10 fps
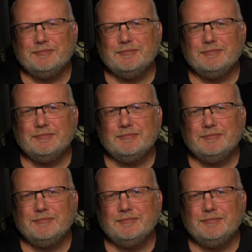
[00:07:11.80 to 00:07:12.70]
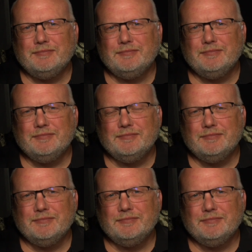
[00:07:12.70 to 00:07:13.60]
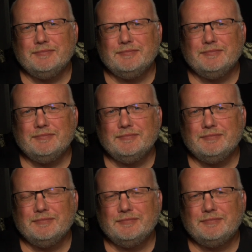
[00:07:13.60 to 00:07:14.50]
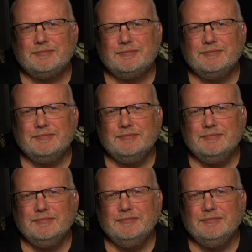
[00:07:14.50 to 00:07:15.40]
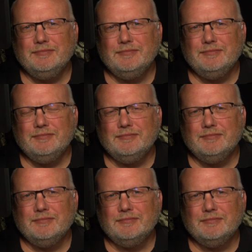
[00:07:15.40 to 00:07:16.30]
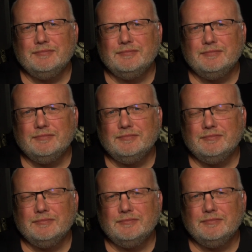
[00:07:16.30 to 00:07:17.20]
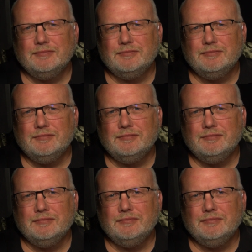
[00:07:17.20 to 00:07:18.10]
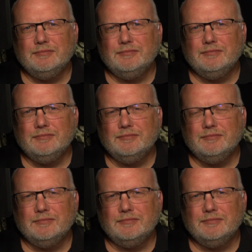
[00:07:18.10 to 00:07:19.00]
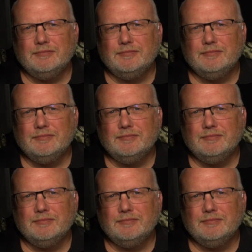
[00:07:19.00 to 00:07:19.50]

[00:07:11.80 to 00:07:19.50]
[no speech]